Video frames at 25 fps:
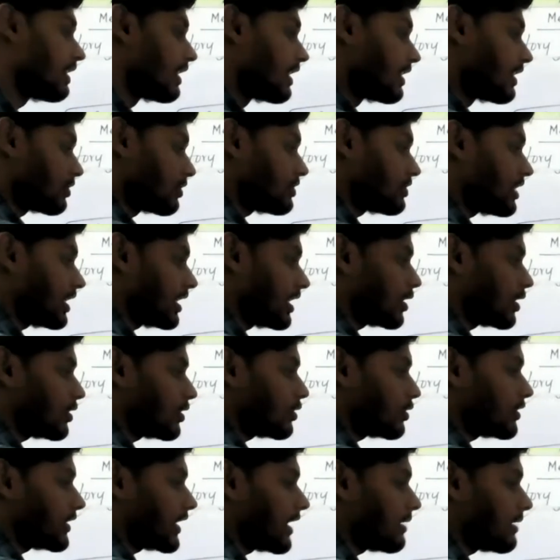So 0
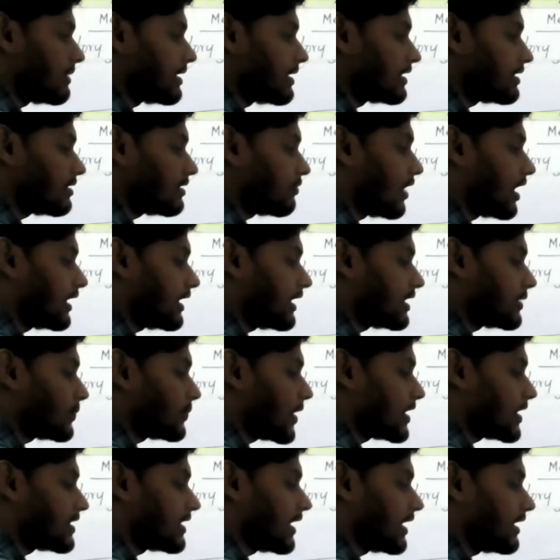to 10 means what is
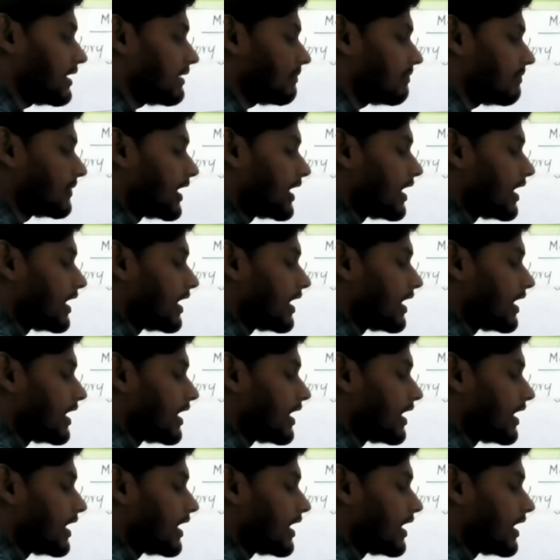present?